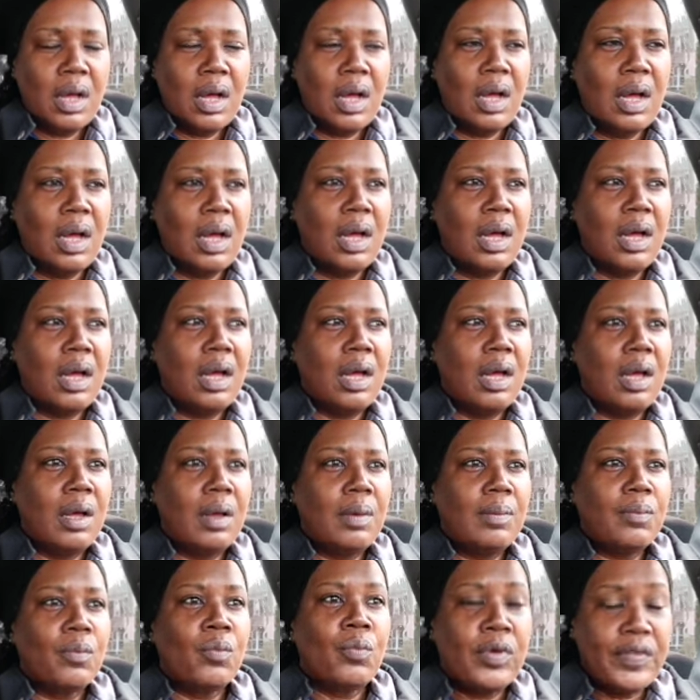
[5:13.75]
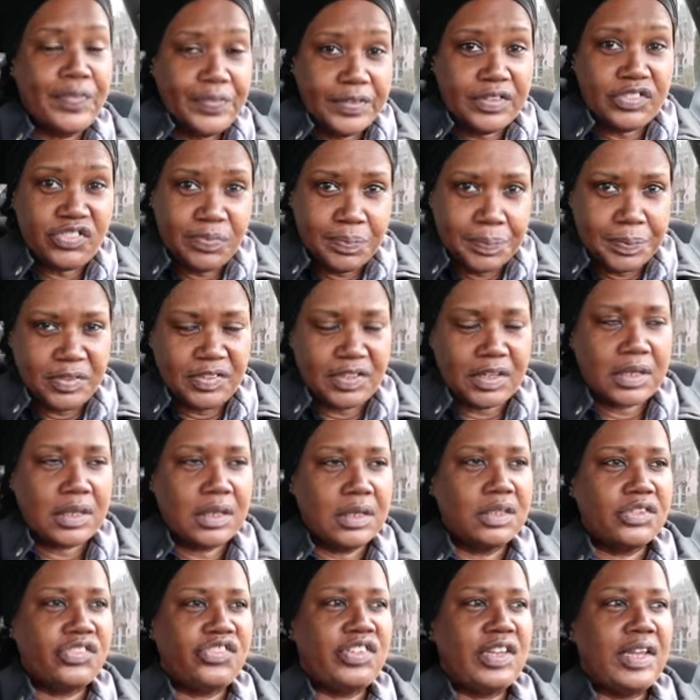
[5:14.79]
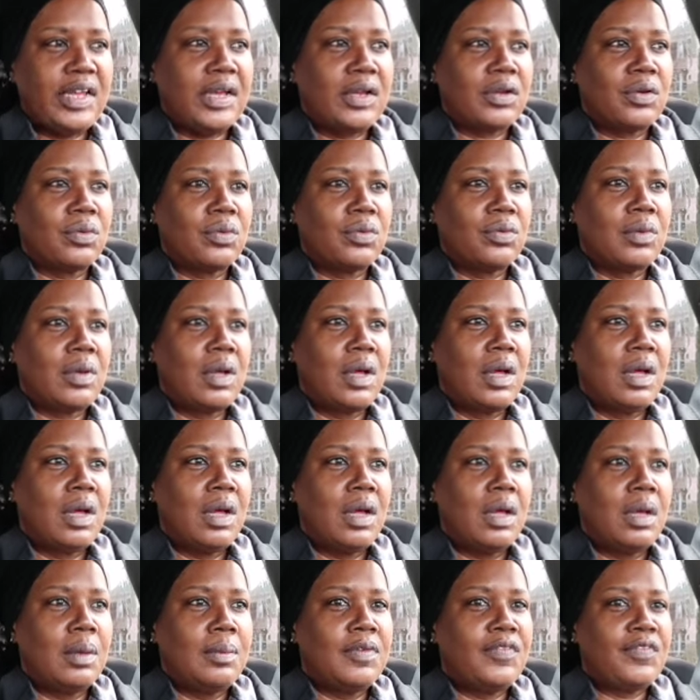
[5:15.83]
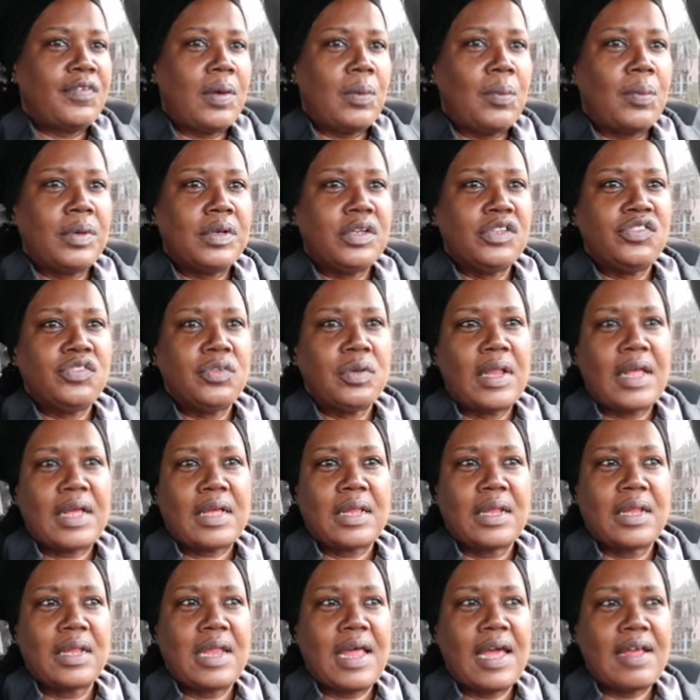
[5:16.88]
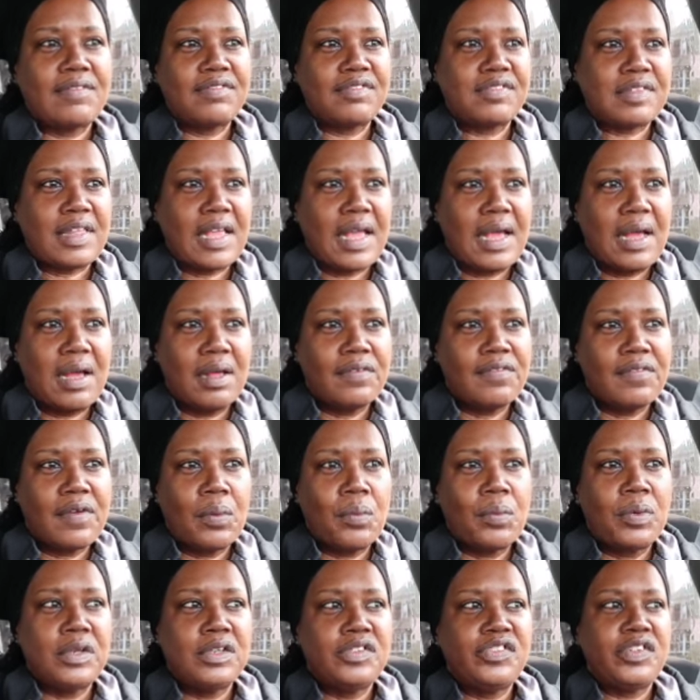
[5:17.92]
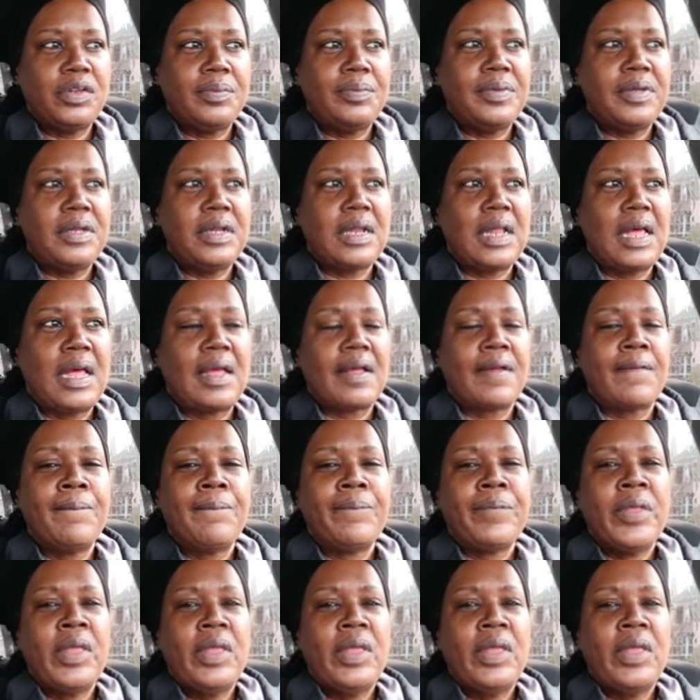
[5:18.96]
um with this particular channel um if i want to do like a lifestyle if i wanted to be like